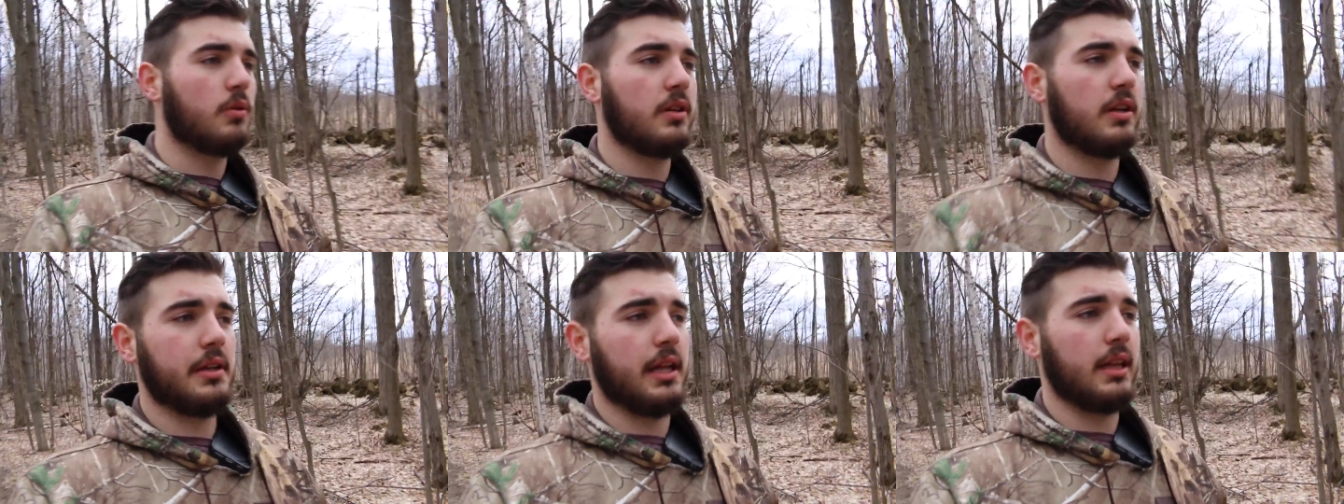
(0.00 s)

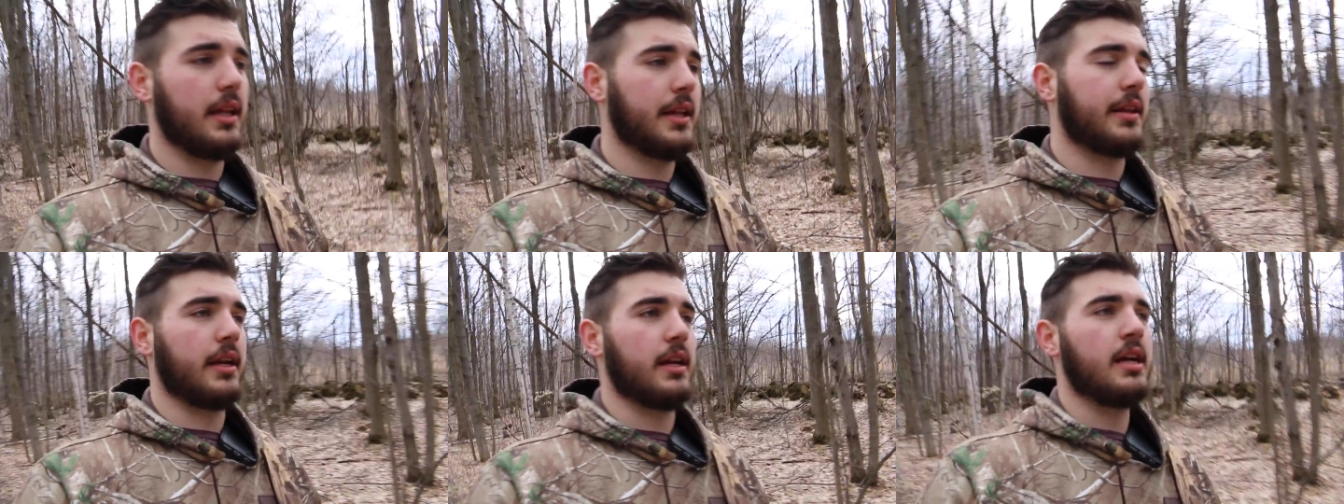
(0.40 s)
go in there and say,
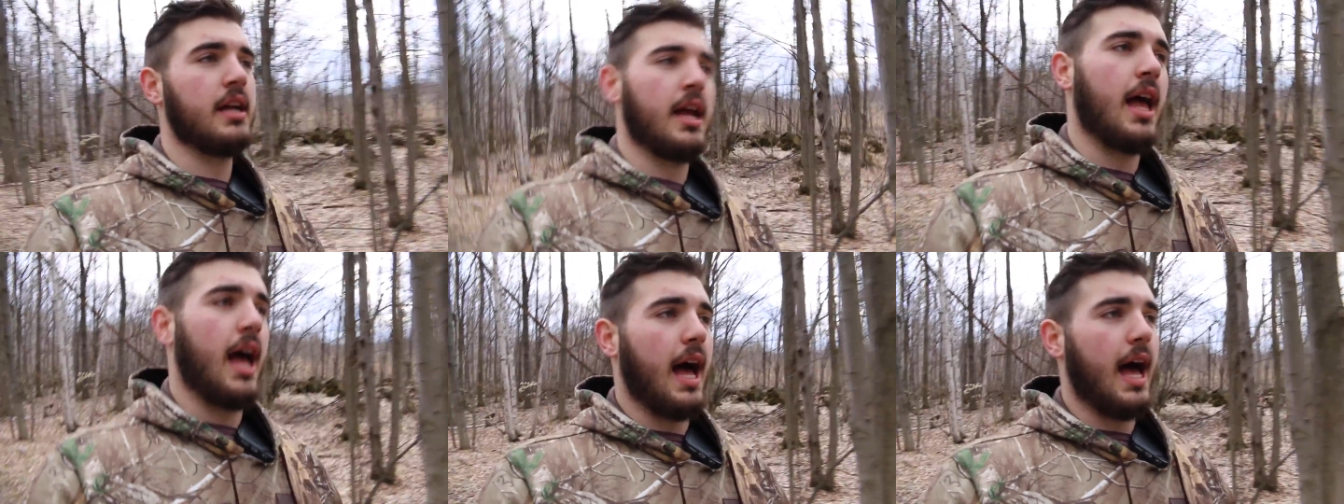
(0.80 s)
listen,
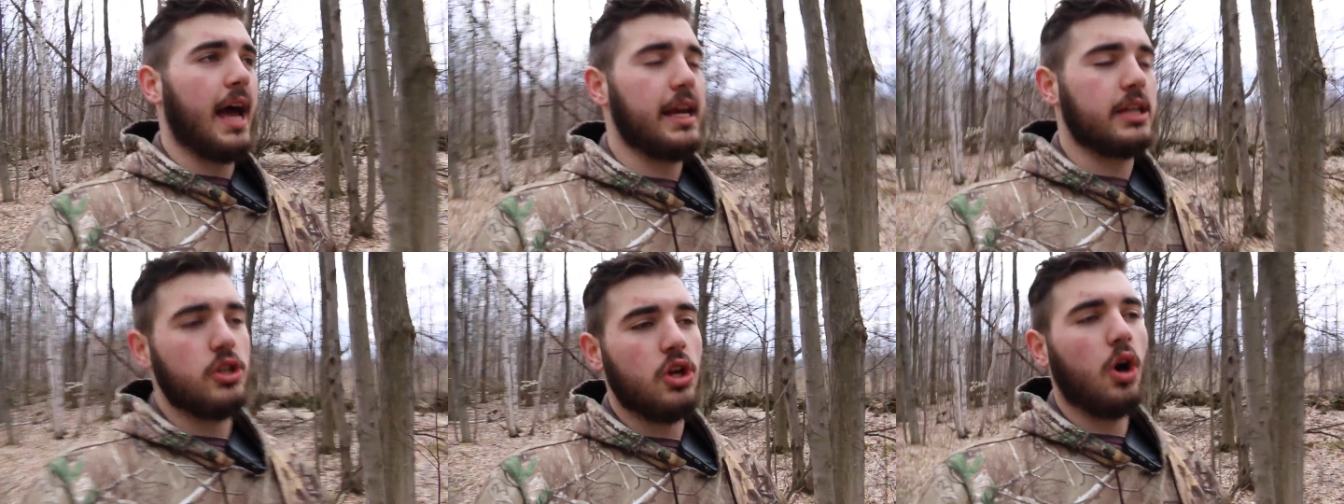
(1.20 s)

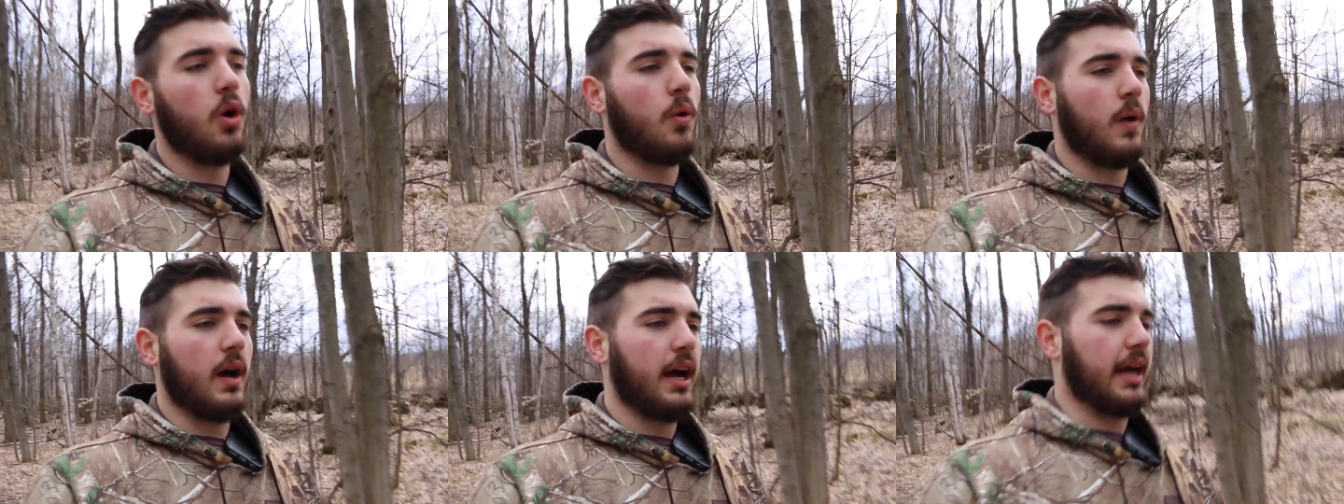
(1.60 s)
I know